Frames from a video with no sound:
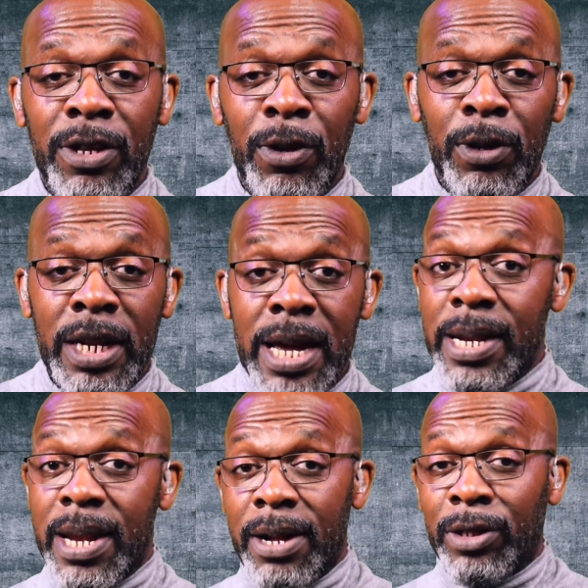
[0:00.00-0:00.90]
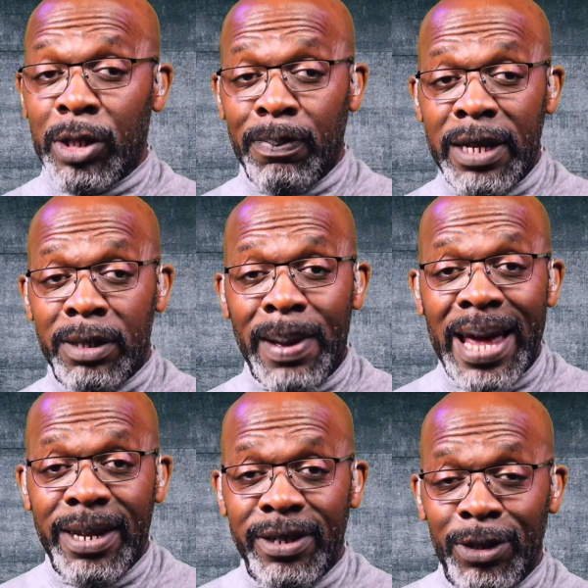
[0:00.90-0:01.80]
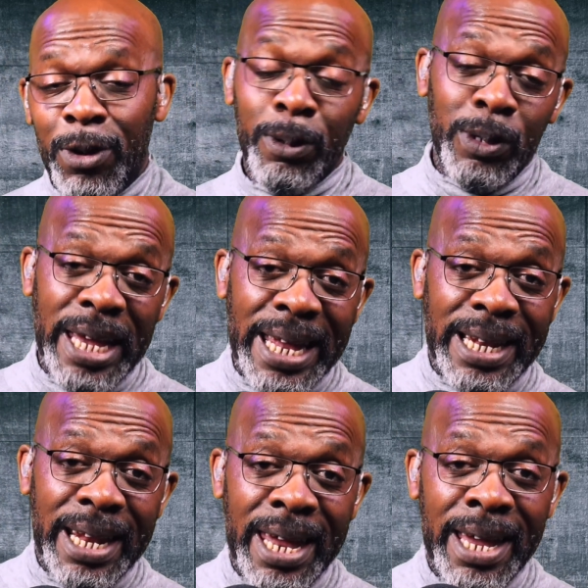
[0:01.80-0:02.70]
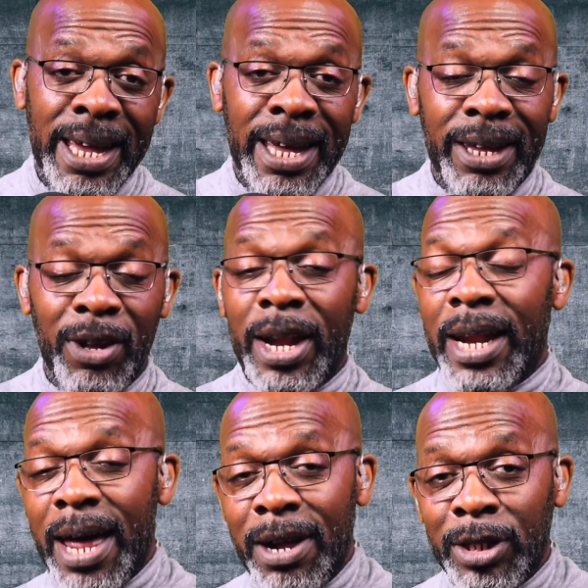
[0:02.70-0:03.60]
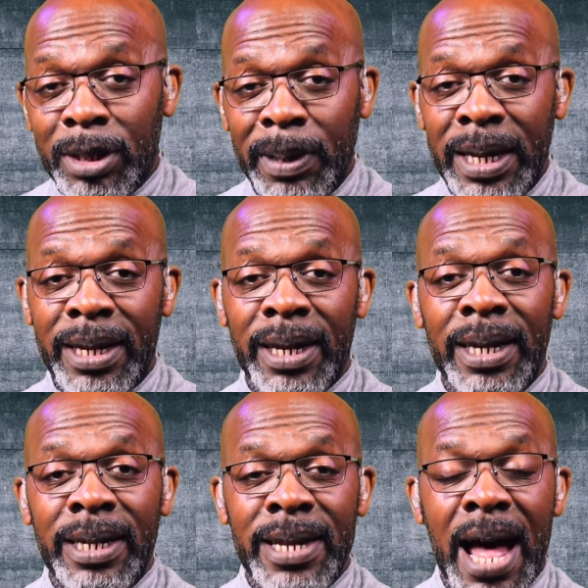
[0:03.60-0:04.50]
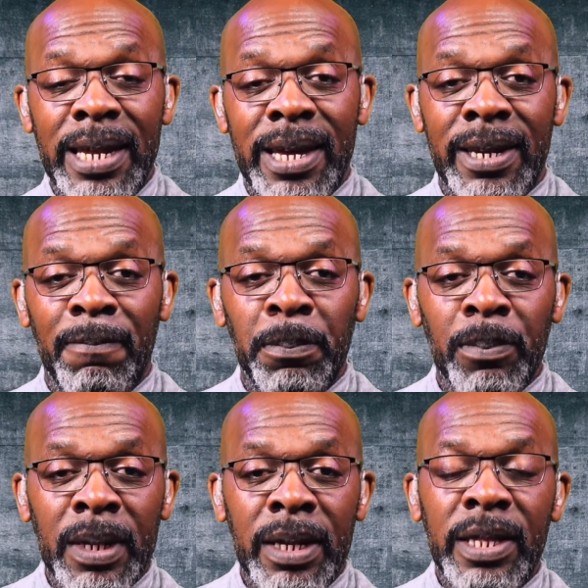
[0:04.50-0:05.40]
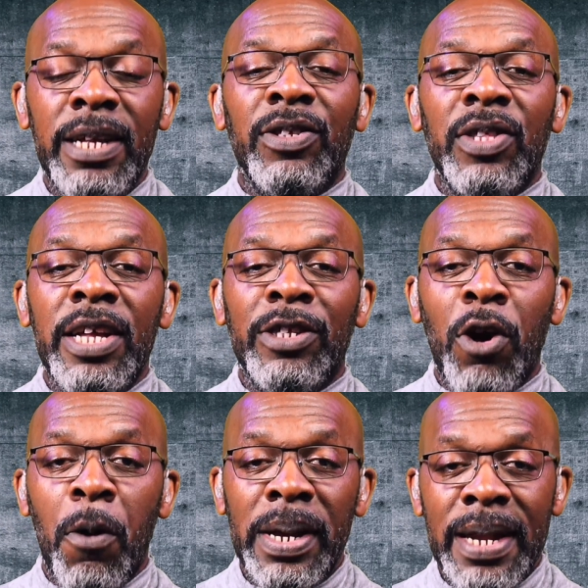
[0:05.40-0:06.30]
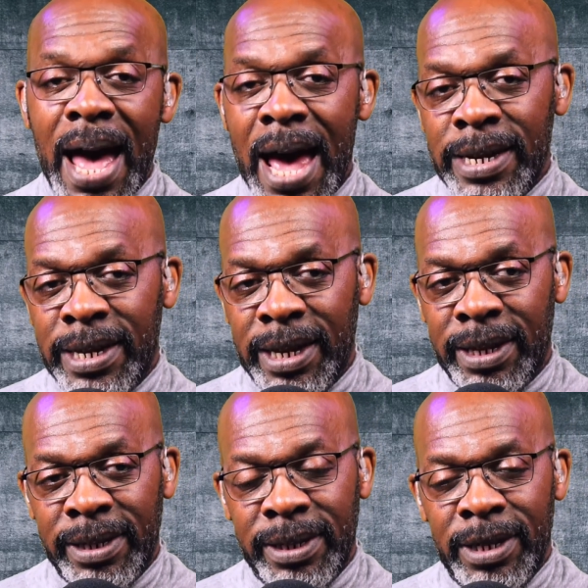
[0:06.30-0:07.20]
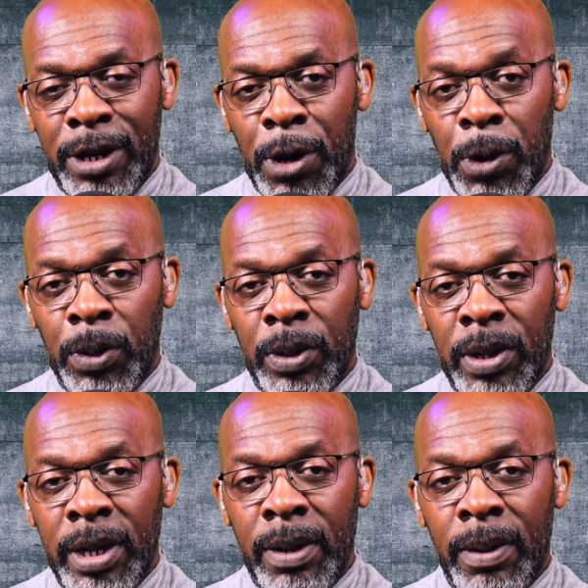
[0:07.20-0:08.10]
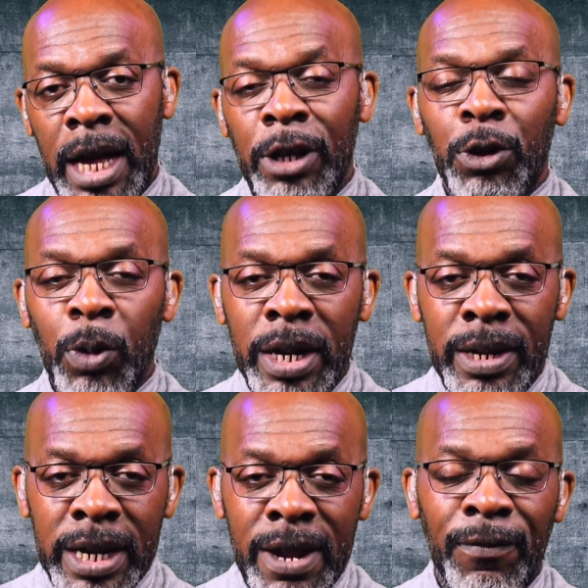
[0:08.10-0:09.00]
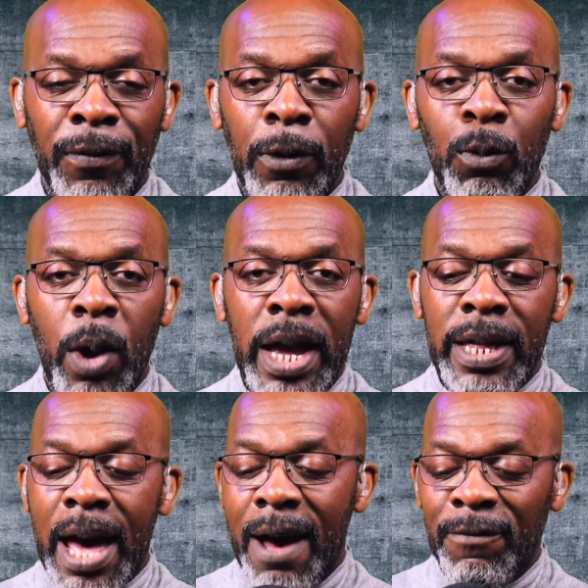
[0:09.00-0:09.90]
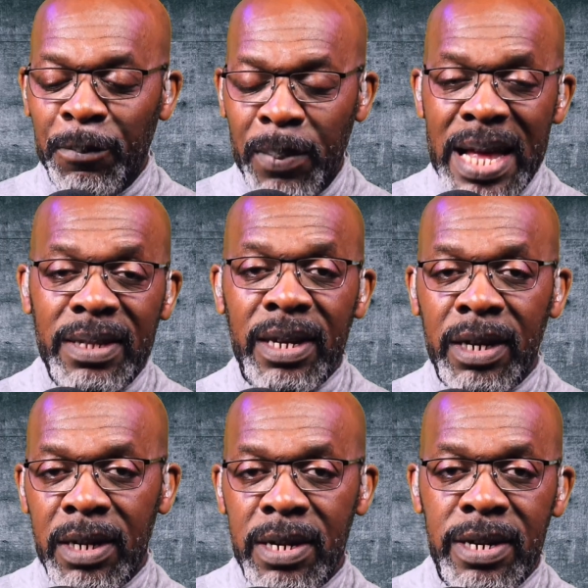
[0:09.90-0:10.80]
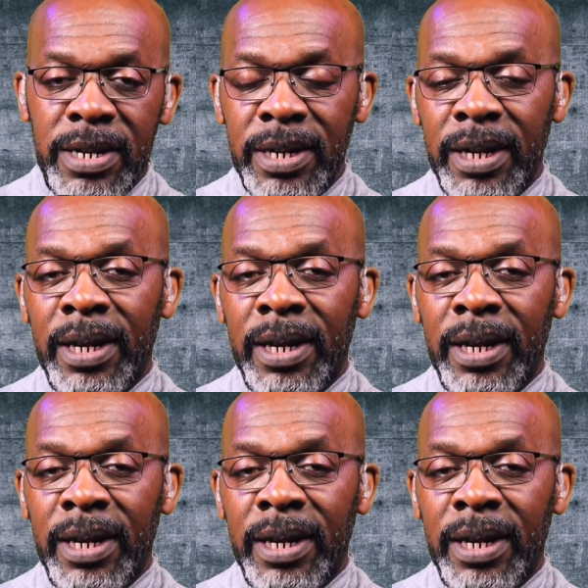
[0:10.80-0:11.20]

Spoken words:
you're learning how to speak Spanish. You go to Italy, you're learning how to speak Italian. These things come in handy, and you do it in a fun way. They have basic learning